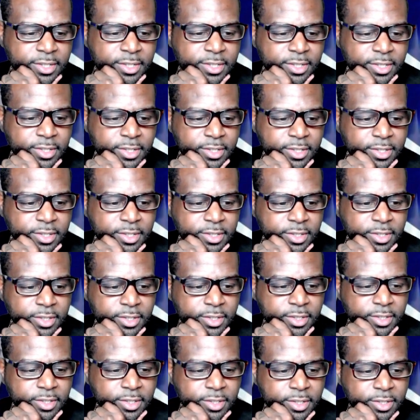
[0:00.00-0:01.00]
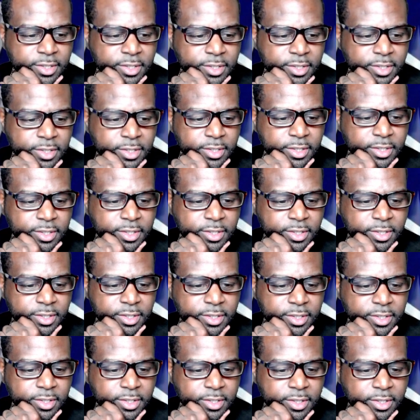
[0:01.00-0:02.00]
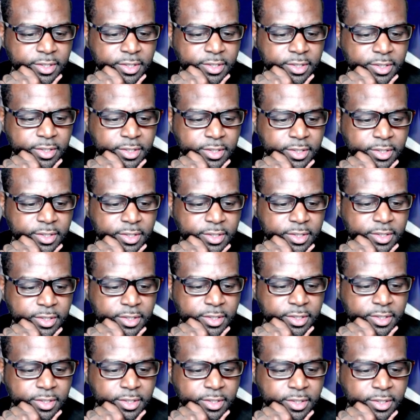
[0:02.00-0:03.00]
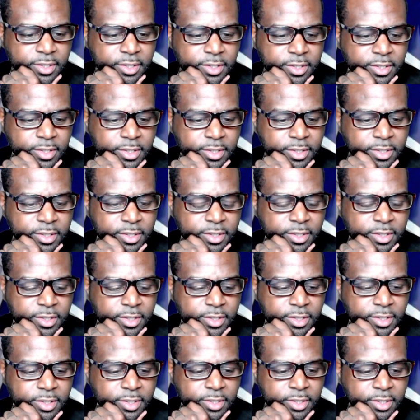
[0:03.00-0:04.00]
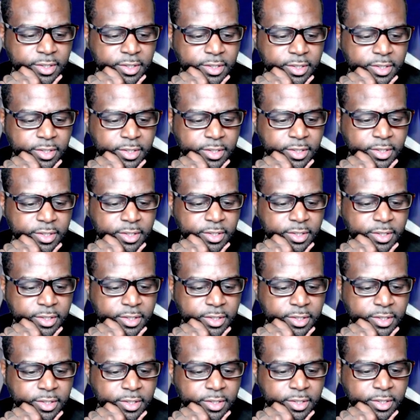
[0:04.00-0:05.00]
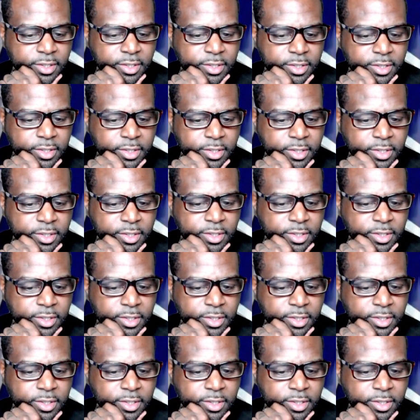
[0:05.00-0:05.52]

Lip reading: (no one is talking)